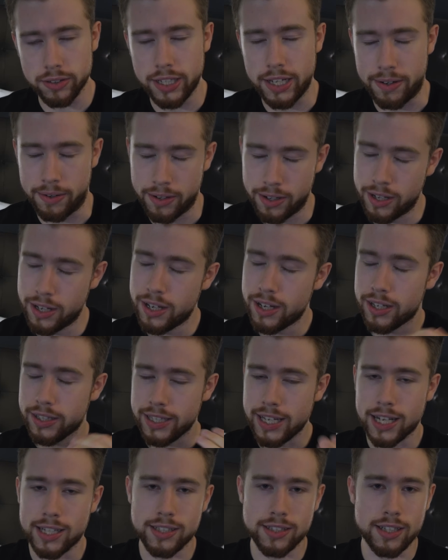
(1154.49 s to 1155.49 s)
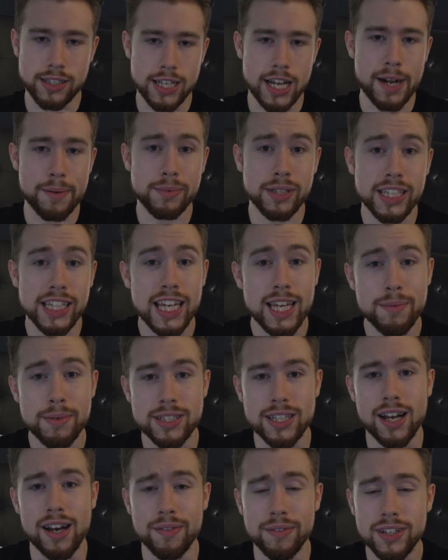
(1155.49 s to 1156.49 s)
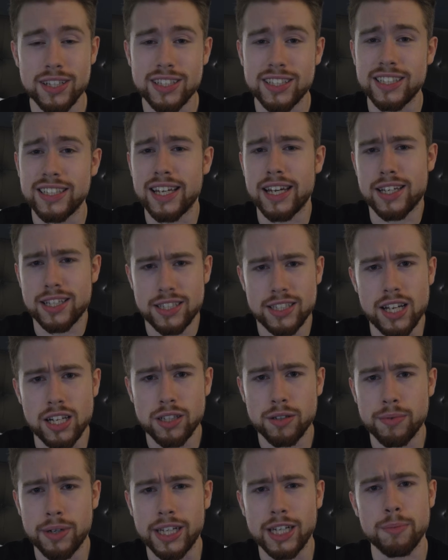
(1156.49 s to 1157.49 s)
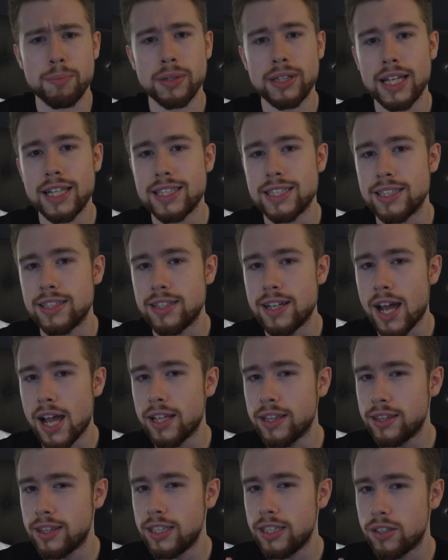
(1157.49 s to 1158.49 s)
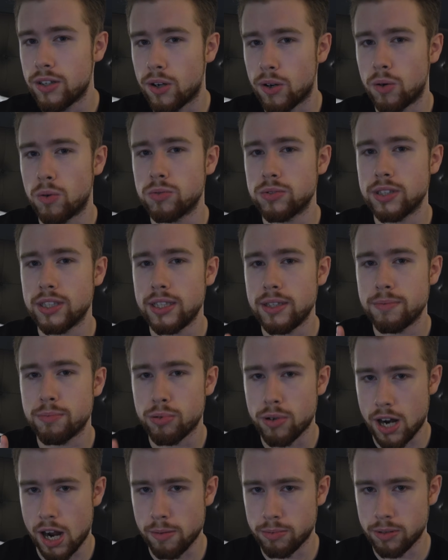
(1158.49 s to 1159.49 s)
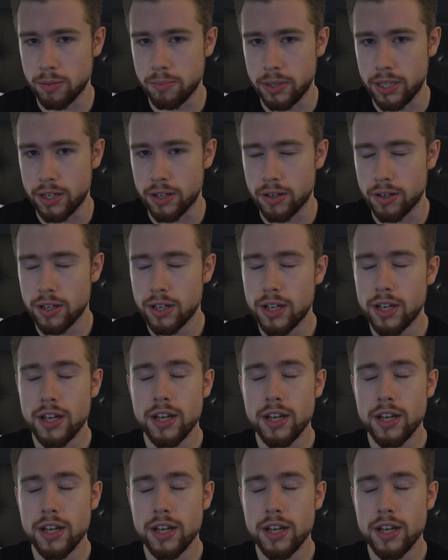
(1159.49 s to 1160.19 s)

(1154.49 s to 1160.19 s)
Now, yes, the time of the game is obviously accelerated, but that's not the only problem here.